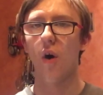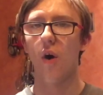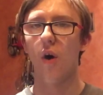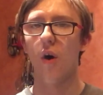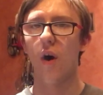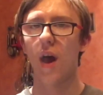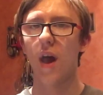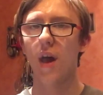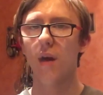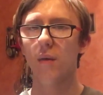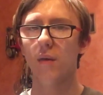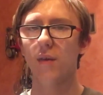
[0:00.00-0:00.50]

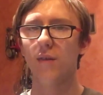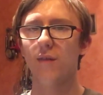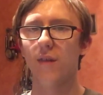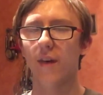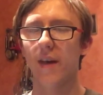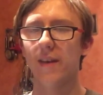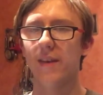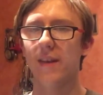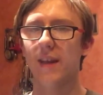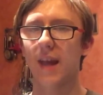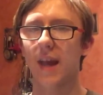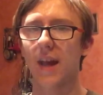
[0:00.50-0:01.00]
Eren
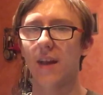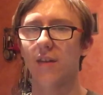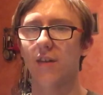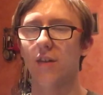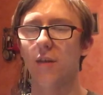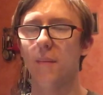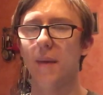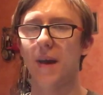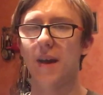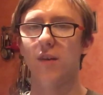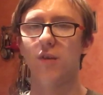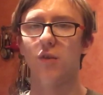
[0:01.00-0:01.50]
finally gets the
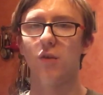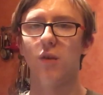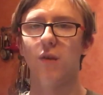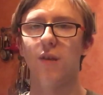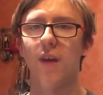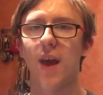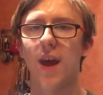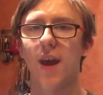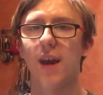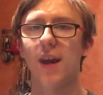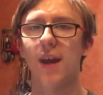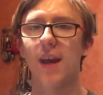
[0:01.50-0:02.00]
better of
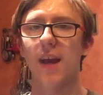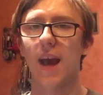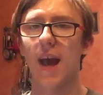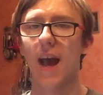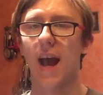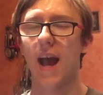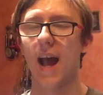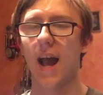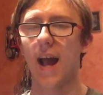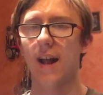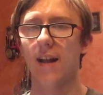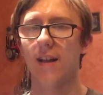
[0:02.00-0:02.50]
Annie,
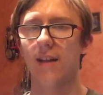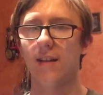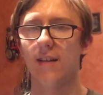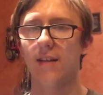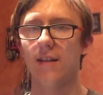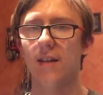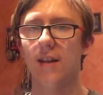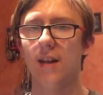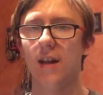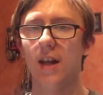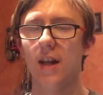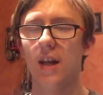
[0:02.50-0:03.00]
and
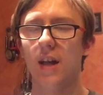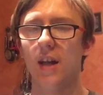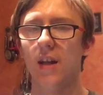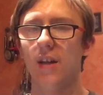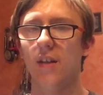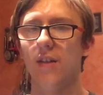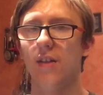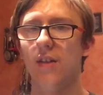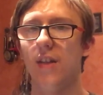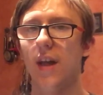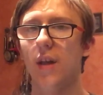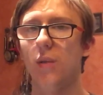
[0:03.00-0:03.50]

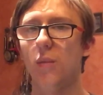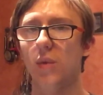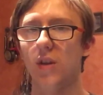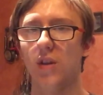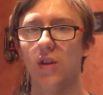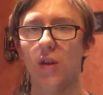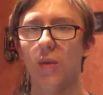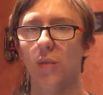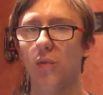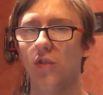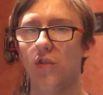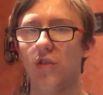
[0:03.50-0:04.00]
then we
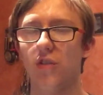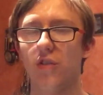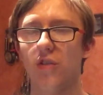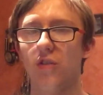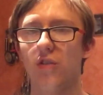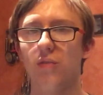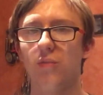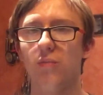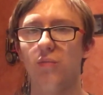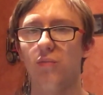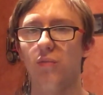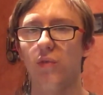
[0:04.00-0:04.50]
don't
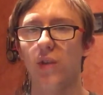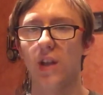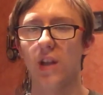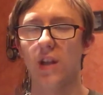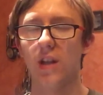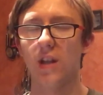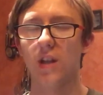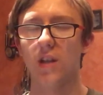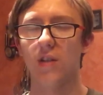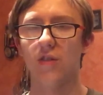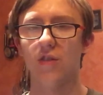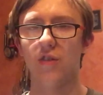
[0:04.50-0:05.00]

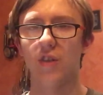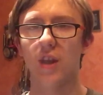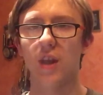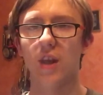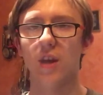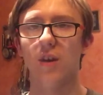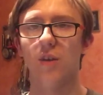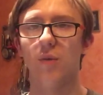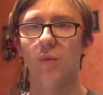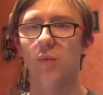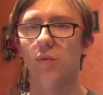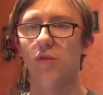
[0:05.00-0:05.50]
really see
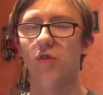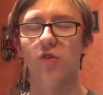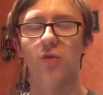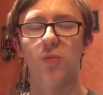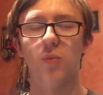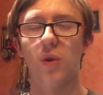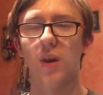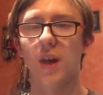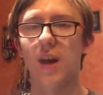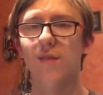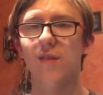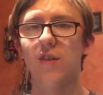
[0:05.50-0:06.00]
her.
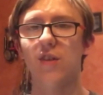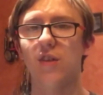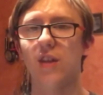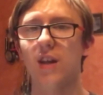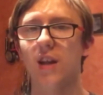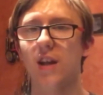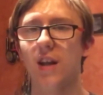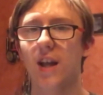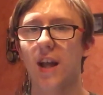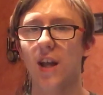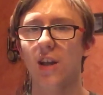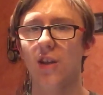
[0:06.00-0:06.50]
We never see
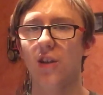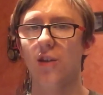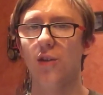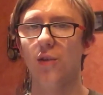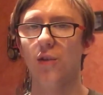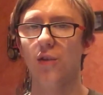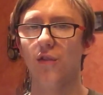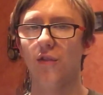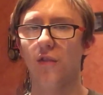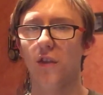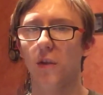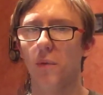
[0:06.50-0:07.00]
her get
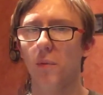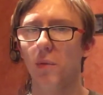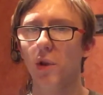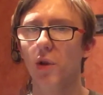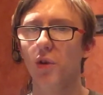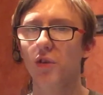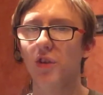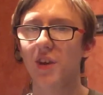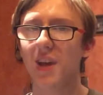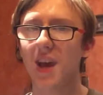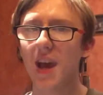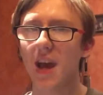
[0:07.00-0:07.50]
used for the
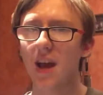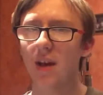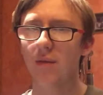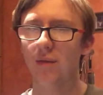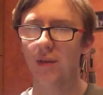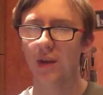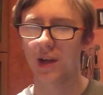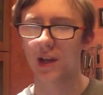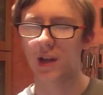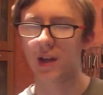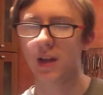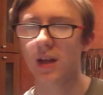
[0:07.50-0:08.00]
plot again,
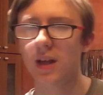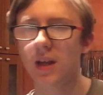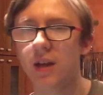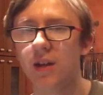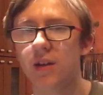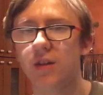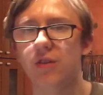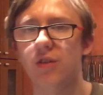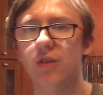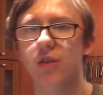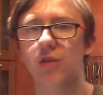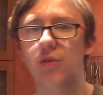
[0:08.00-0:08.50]
really.
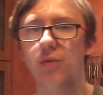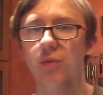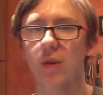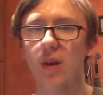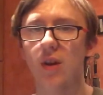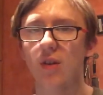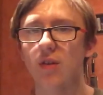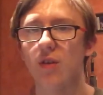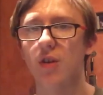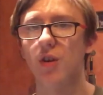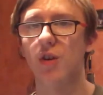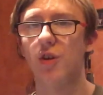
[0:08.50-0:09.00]
Just
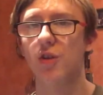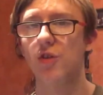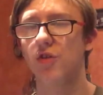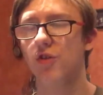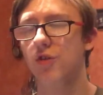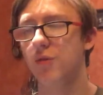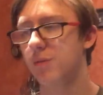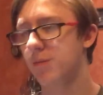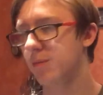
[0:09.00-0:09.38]
research.